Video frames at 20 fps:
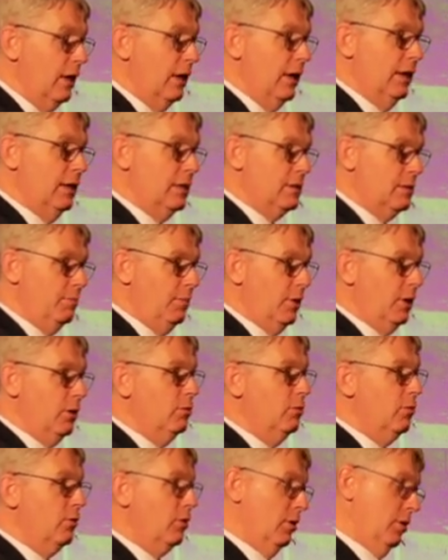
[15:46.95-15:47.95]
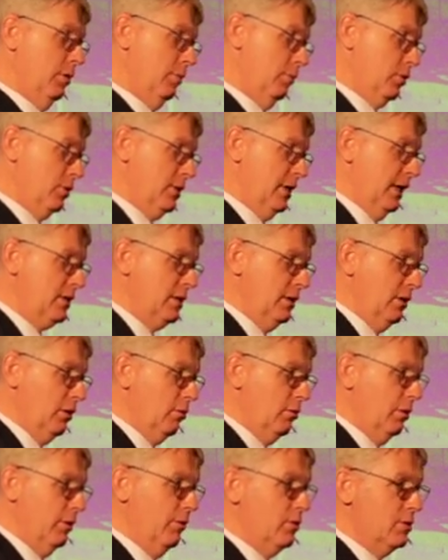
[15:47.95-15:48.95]
And it's about protecting our
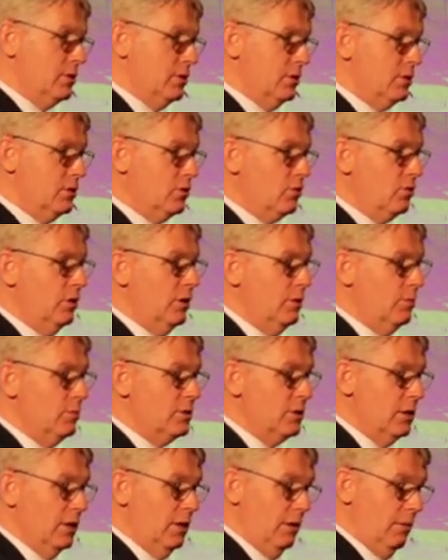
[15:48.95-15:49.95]
rivers and streams,